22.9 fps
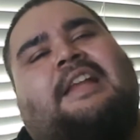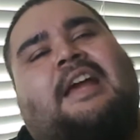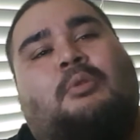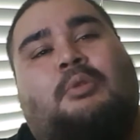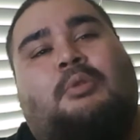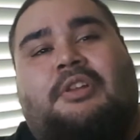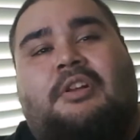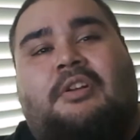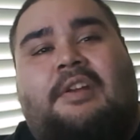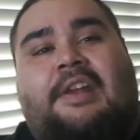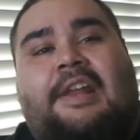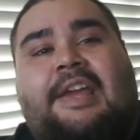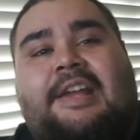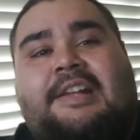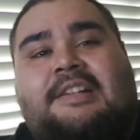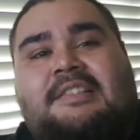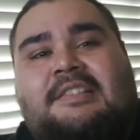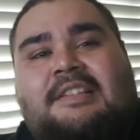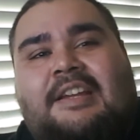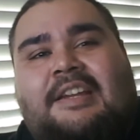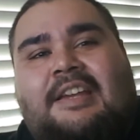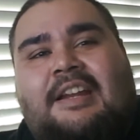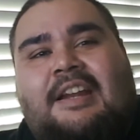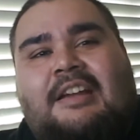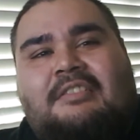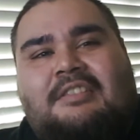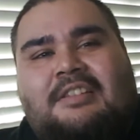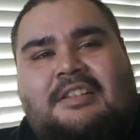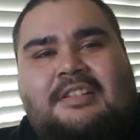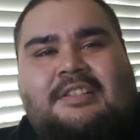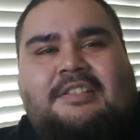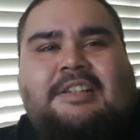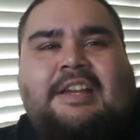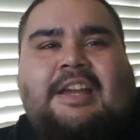that with their legs sticking out
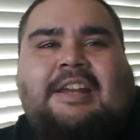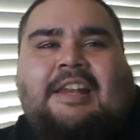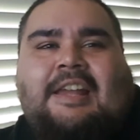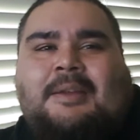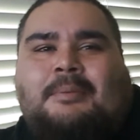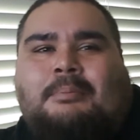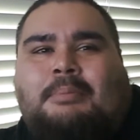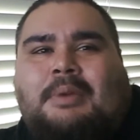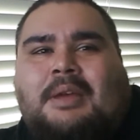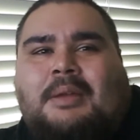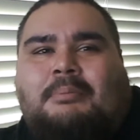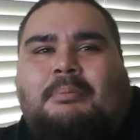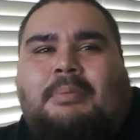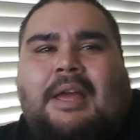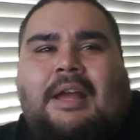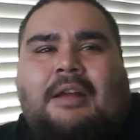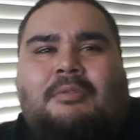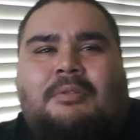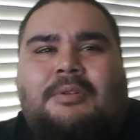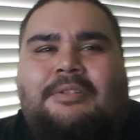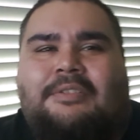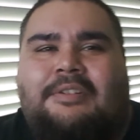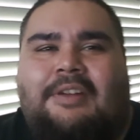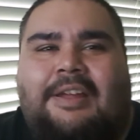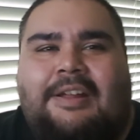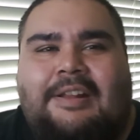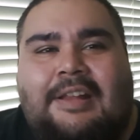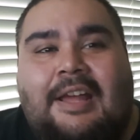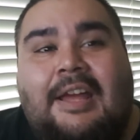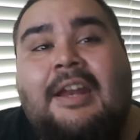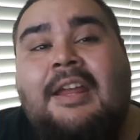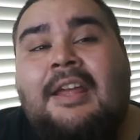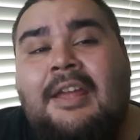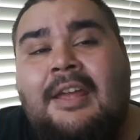to the side, like bent backwards like
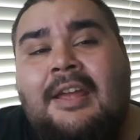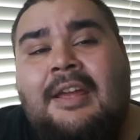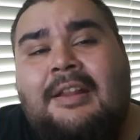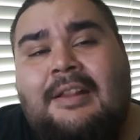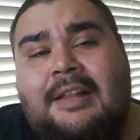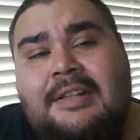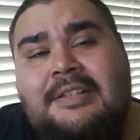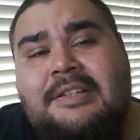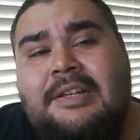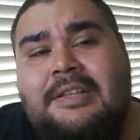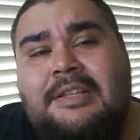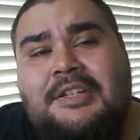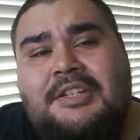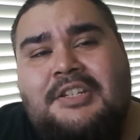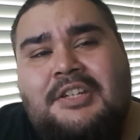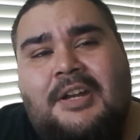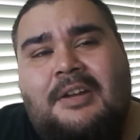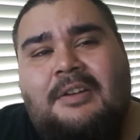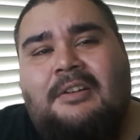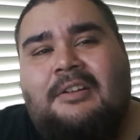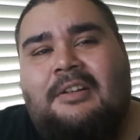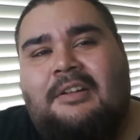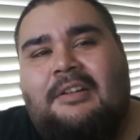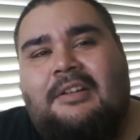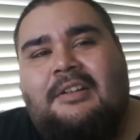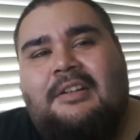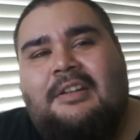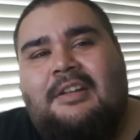that. That's how the chair looked.